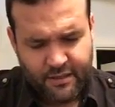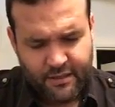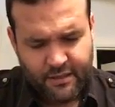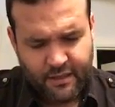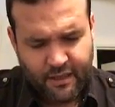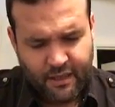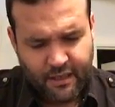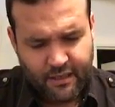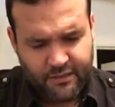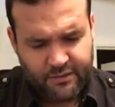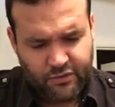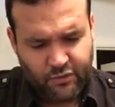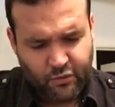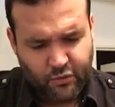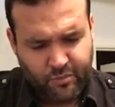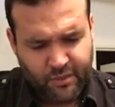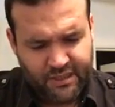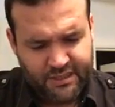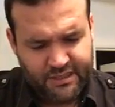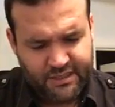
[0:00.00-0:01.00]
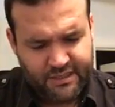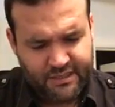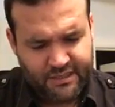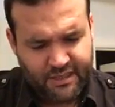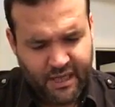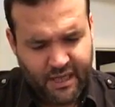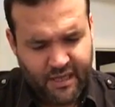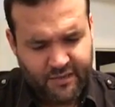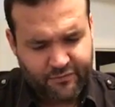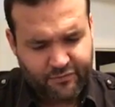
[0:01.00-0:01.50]
Dual bungee
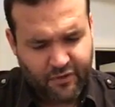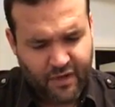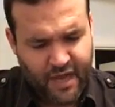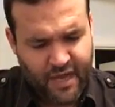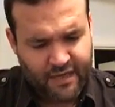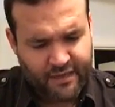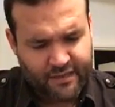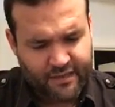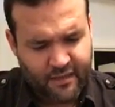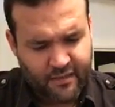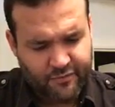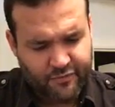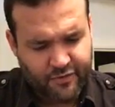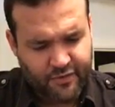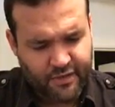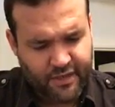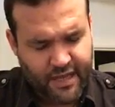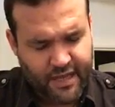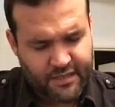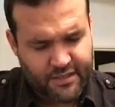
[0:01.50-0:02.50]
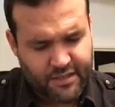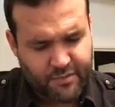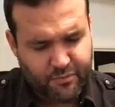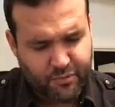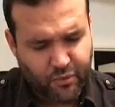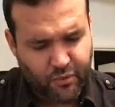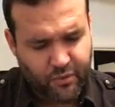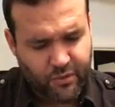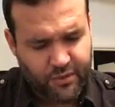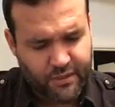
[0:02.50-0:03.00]
design for added comfort and
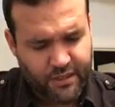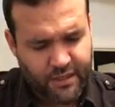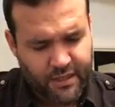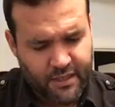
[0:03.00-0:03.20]
support.